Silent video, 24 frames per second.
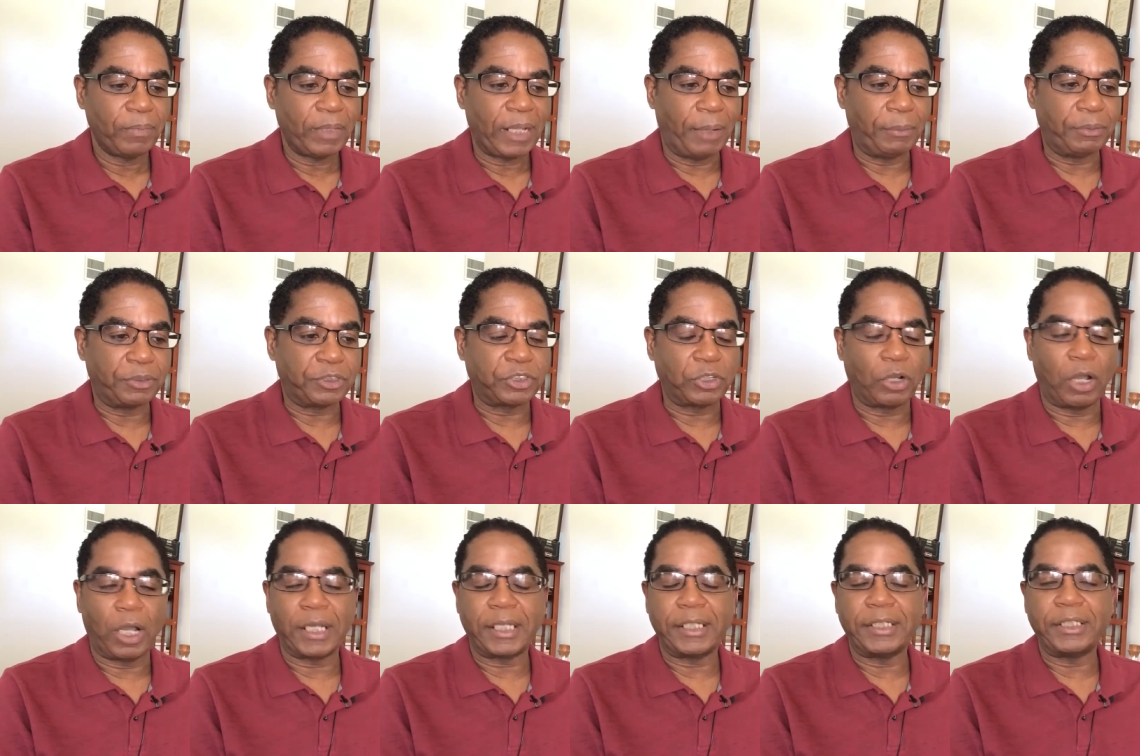I was
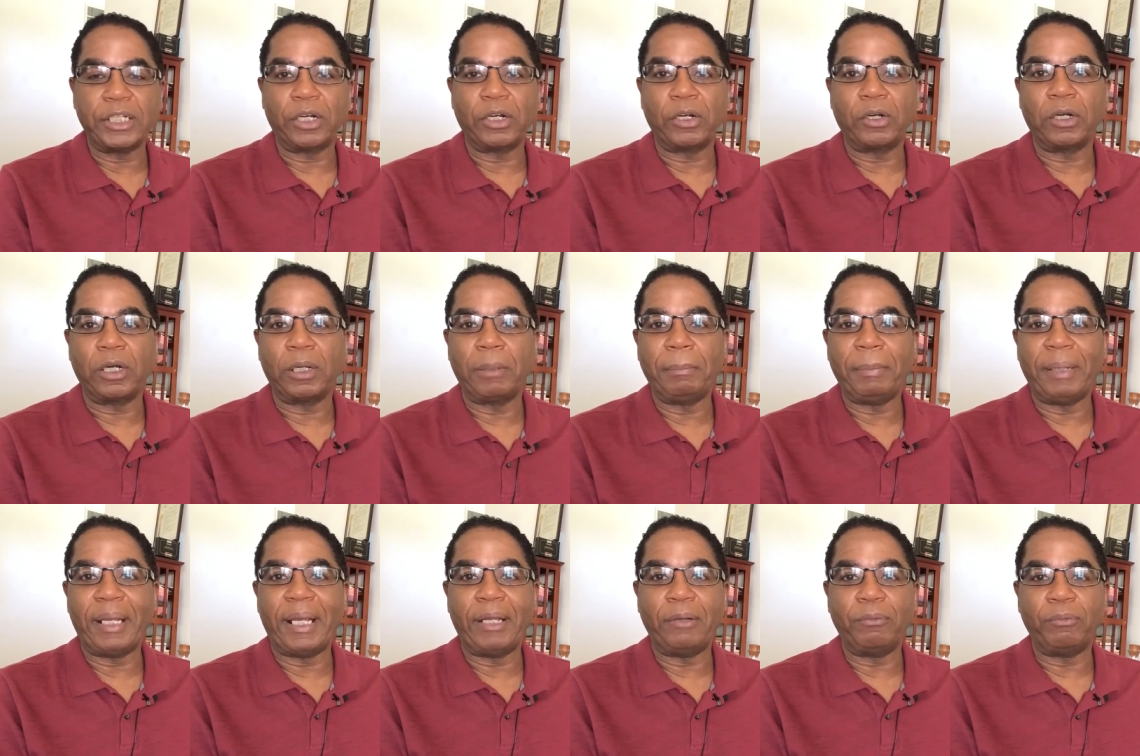talking to her
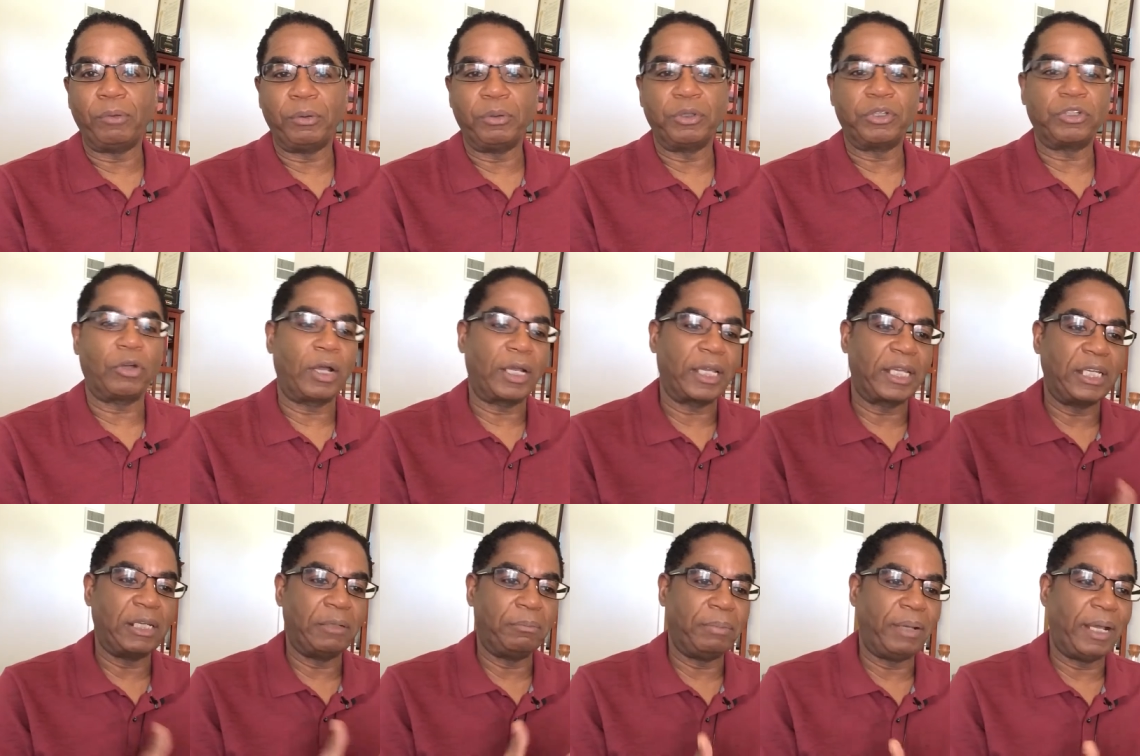about, we were
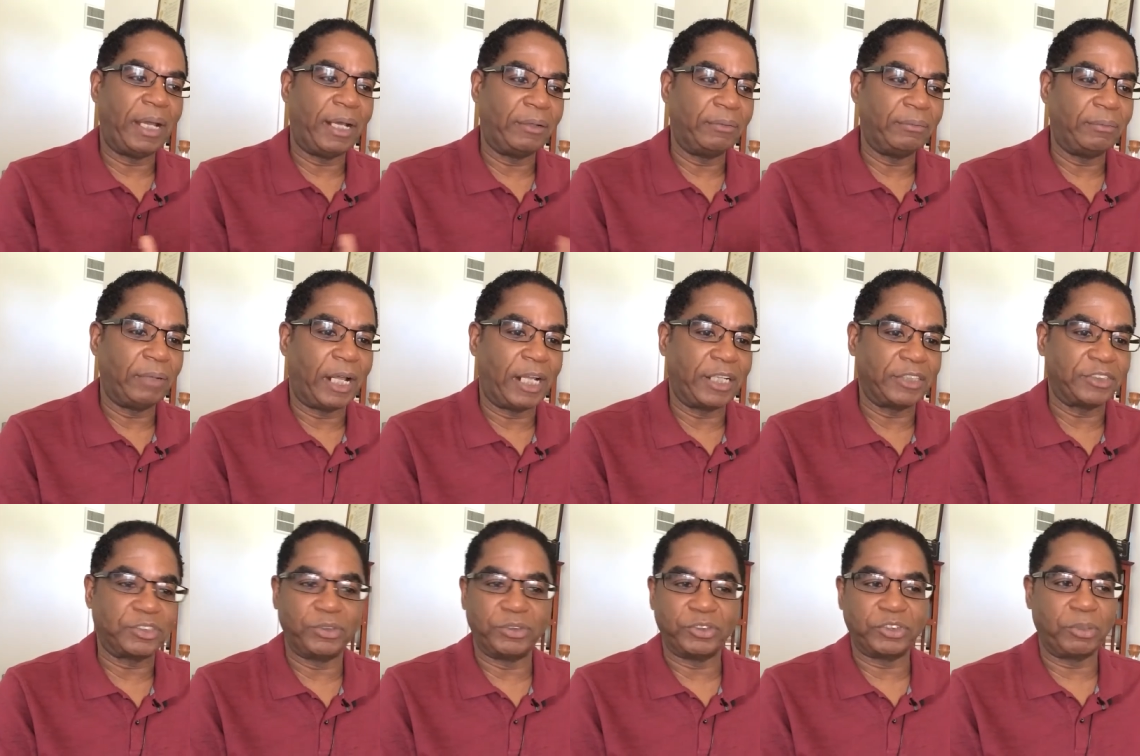talking about
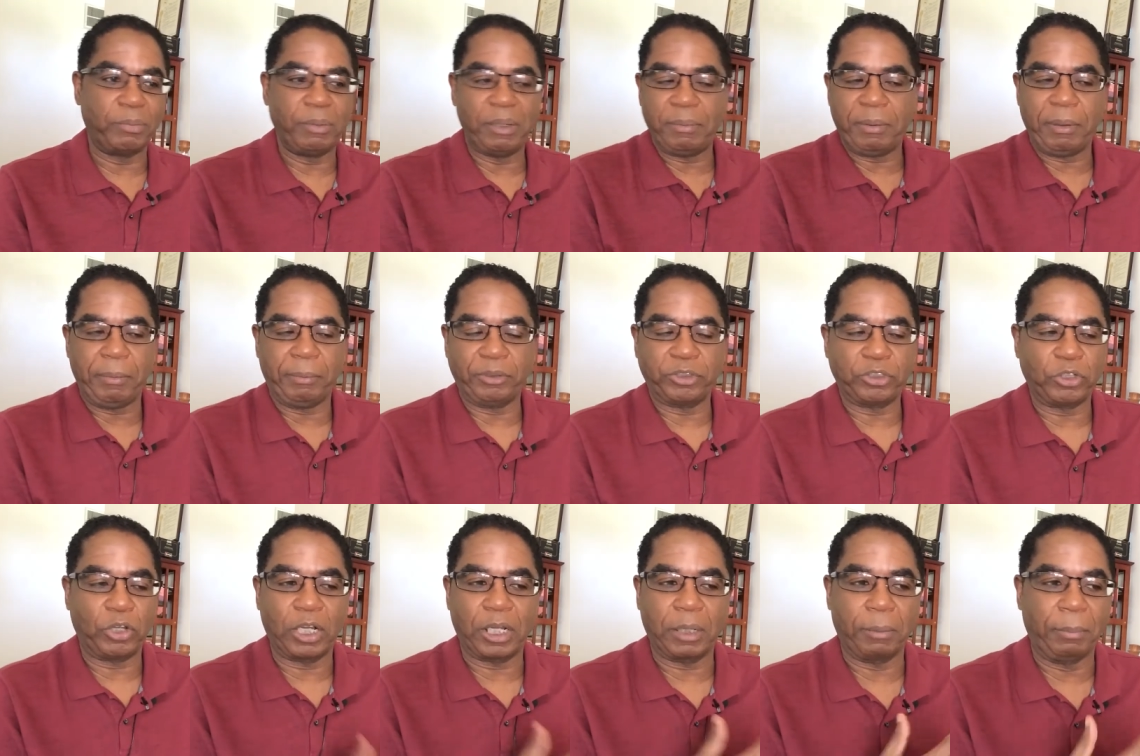hustle. So many people
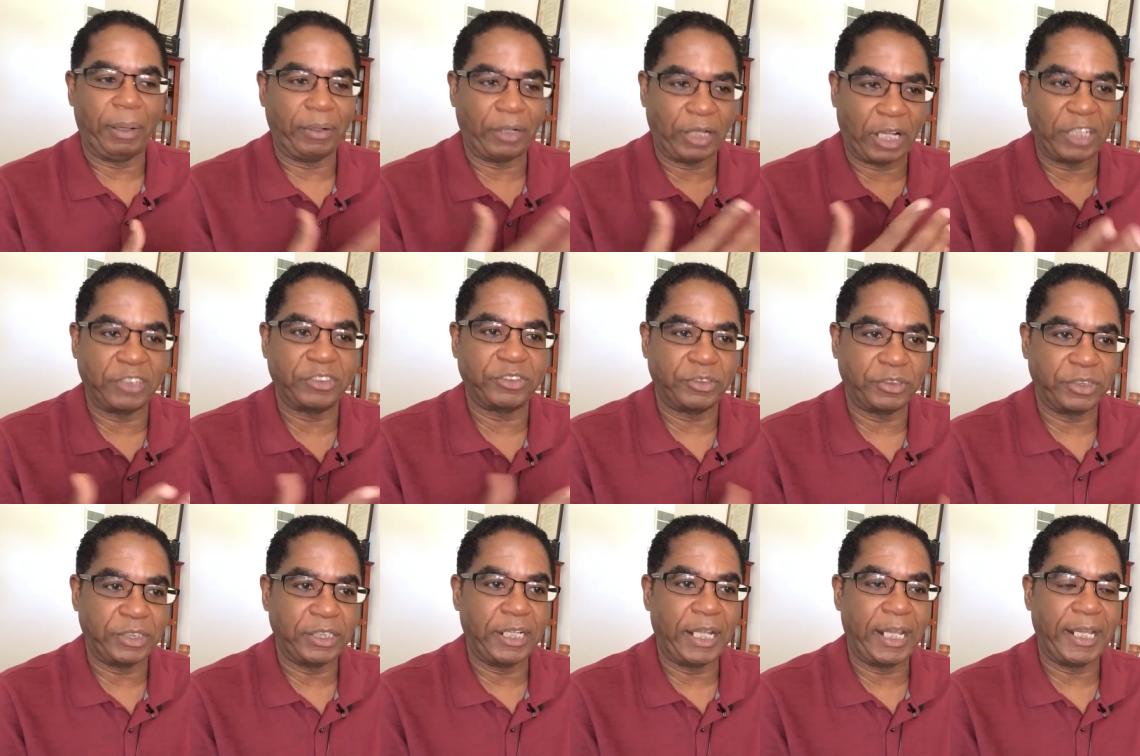talk about hustle
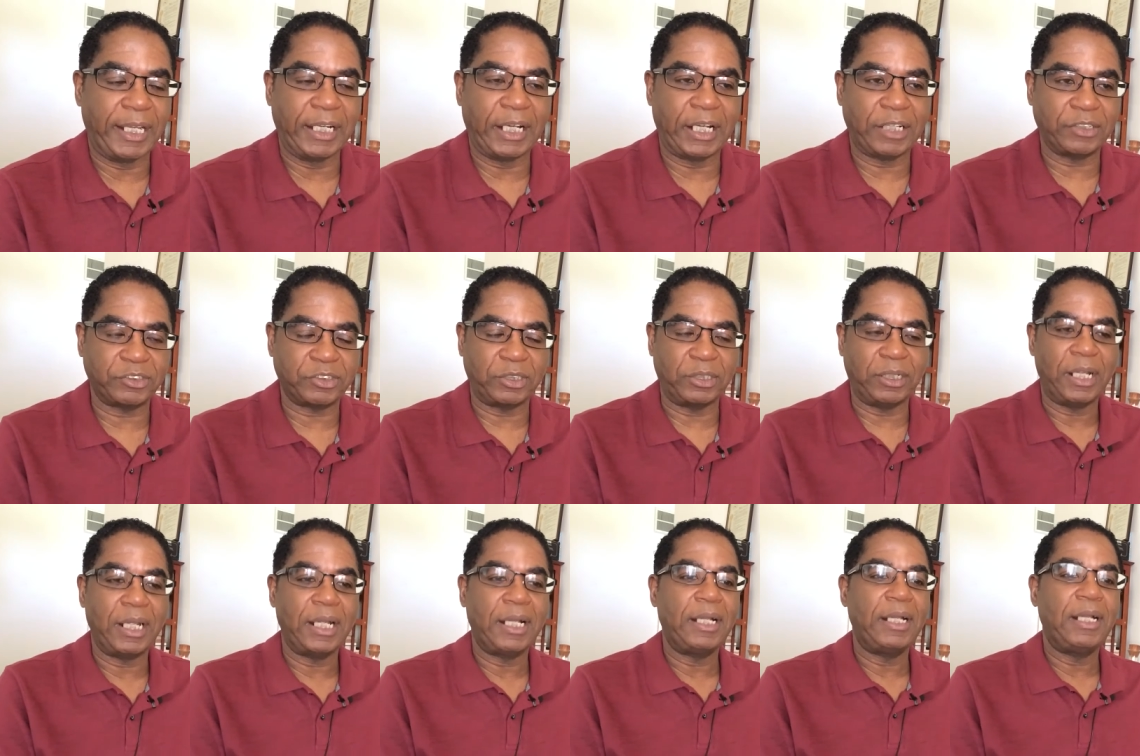today, and
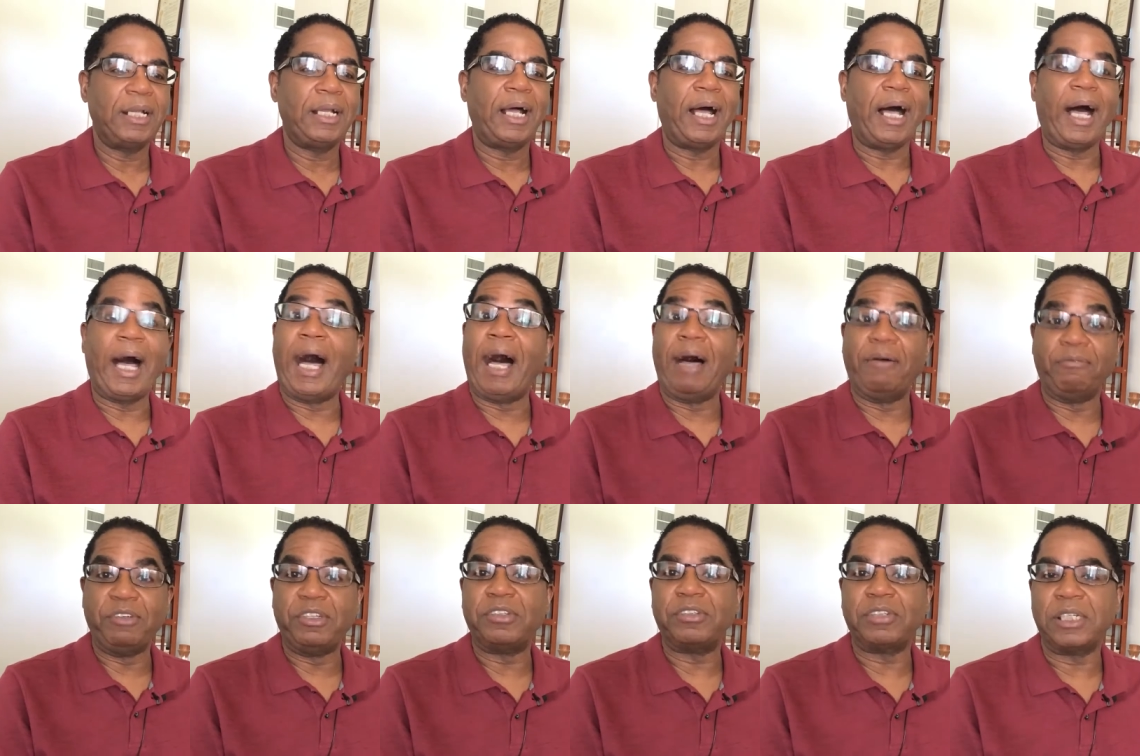hustle
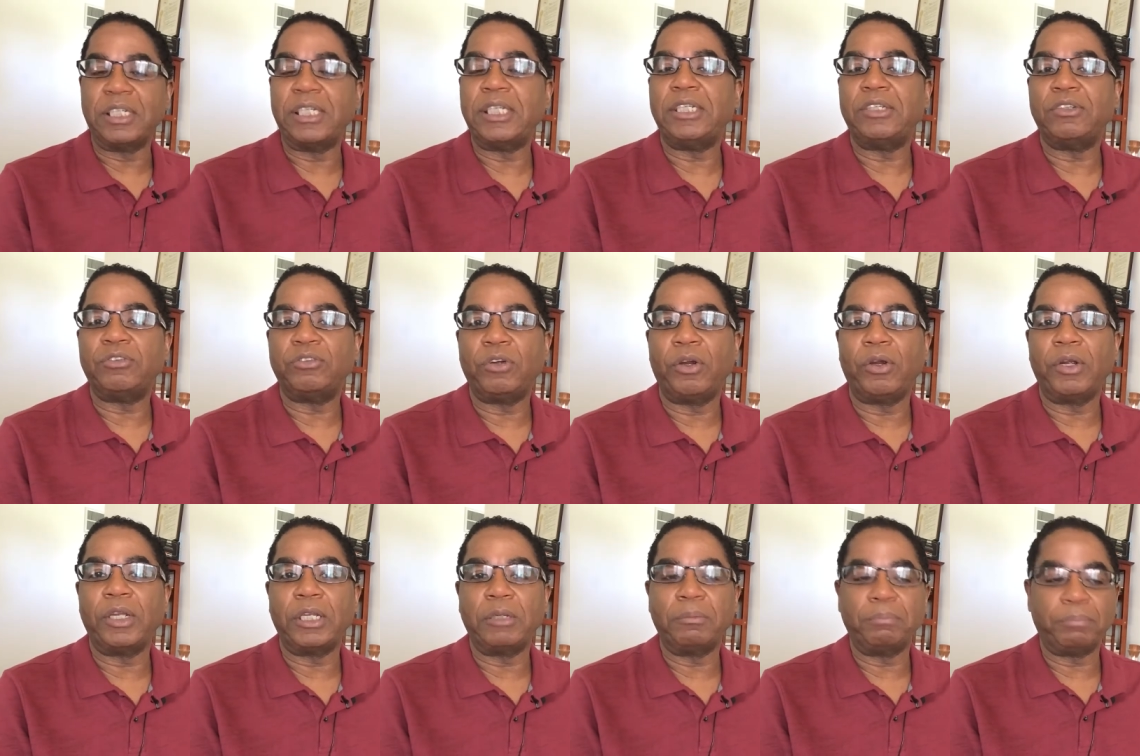obviously is
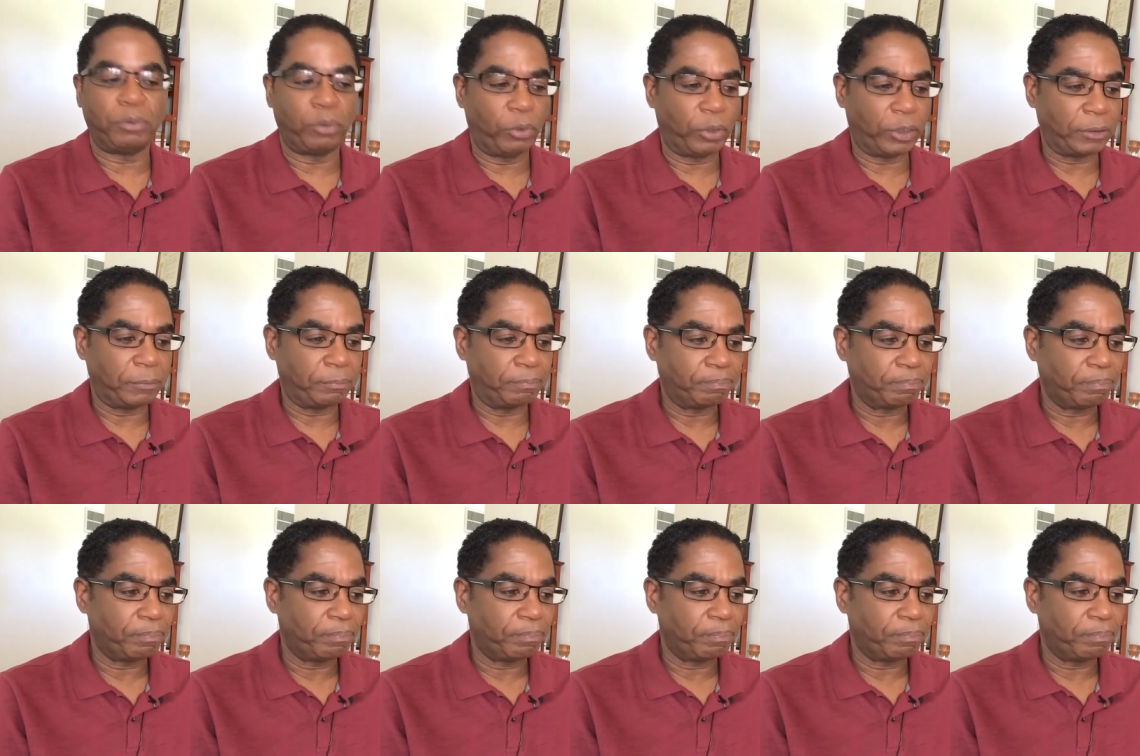very important.